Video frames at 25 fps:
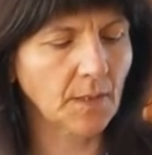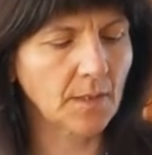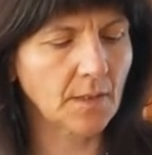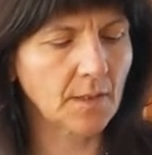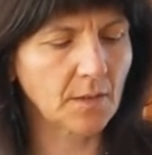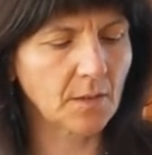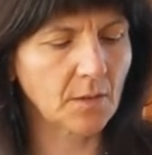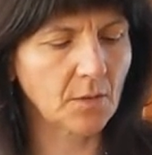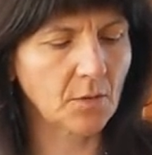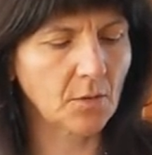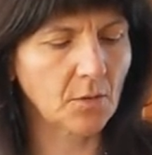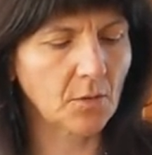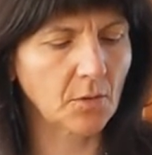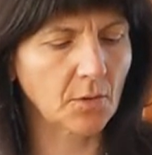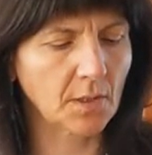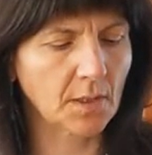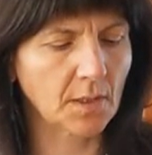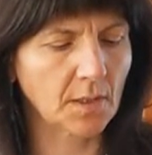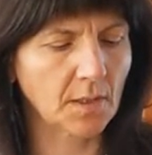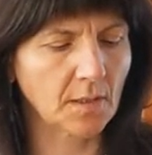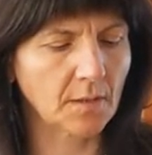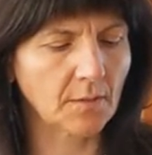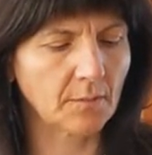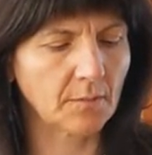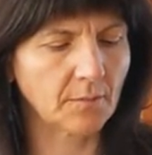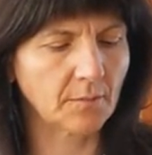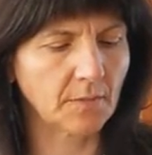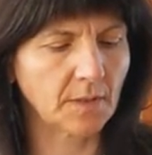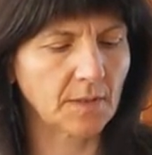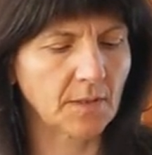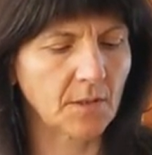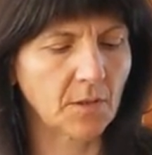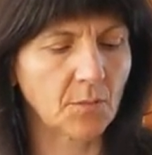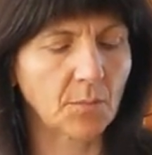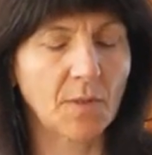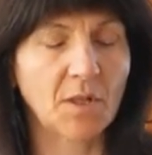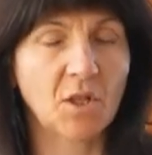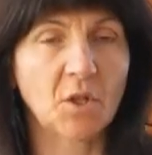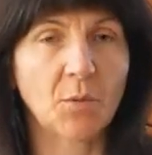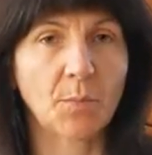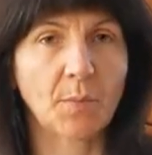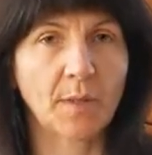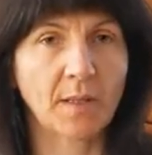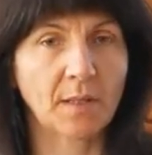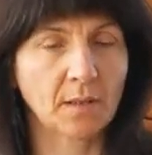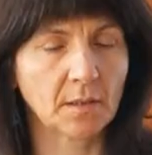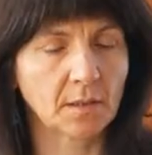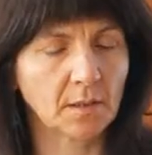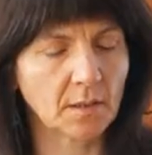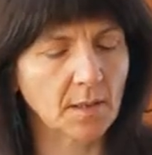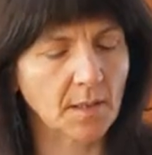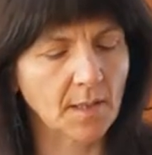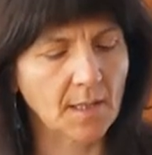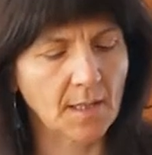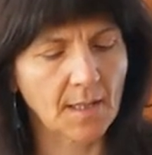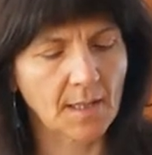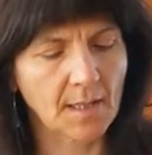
So it's not much bigger.